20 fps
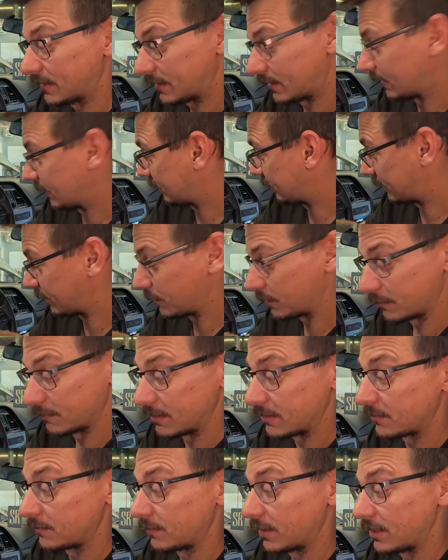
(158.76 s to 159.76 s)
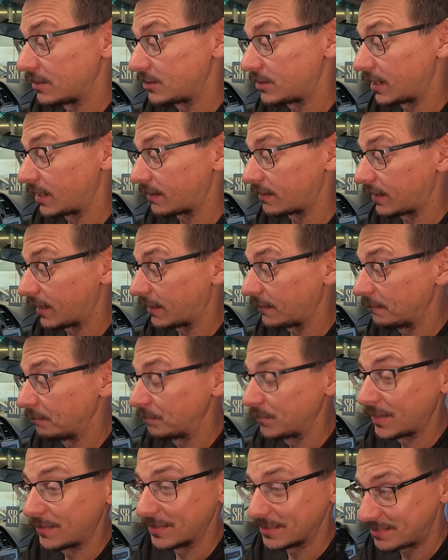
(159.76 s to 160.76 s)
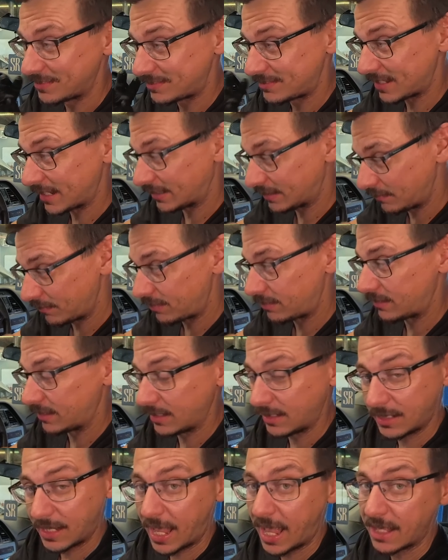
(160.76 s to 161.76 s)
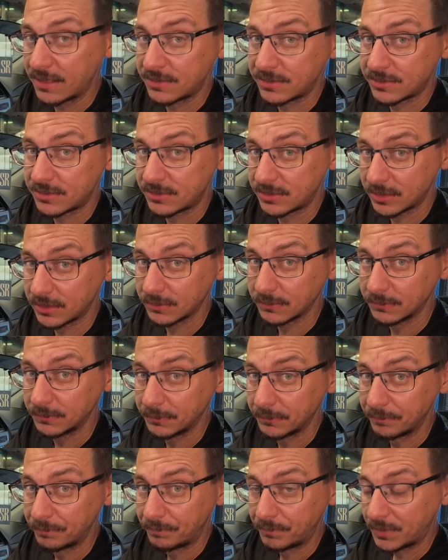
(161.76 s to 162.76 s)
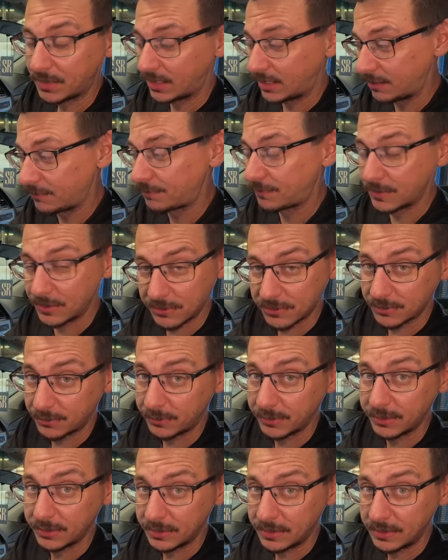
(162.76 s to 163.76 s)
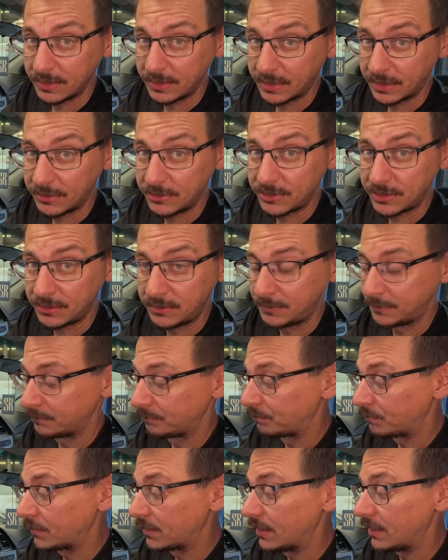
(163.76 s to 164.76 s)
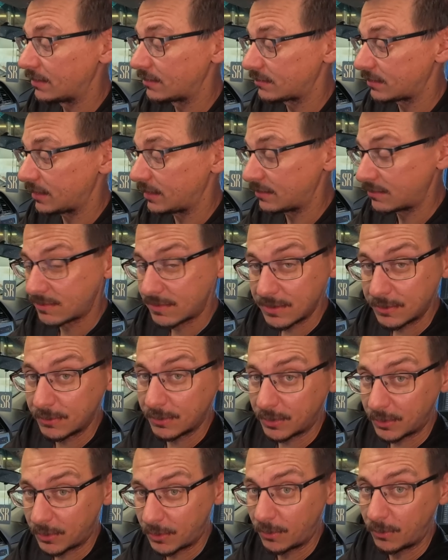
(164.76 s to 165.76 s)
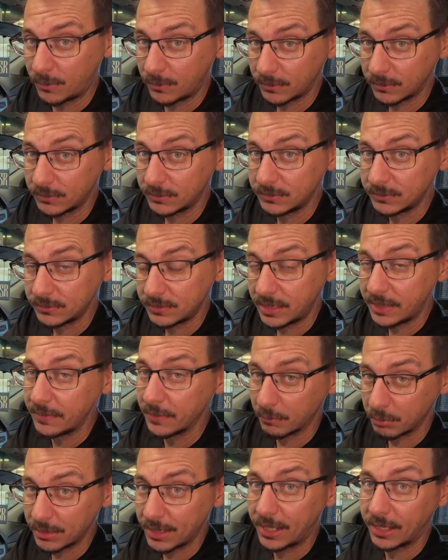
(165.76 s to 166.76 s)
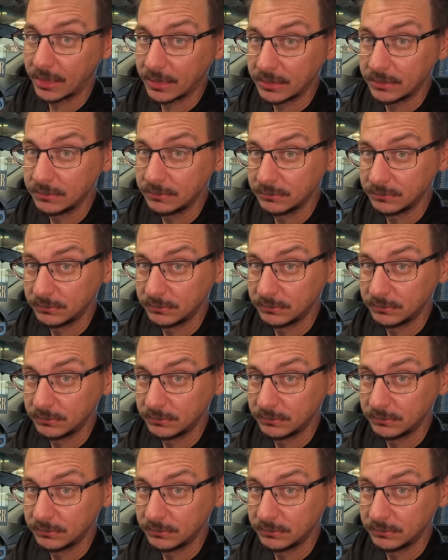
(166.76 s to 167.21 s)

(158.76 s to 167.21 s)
That's another reason why I checked that. The second thing it asks you, if there's oil in the engine, is there a hole in the block?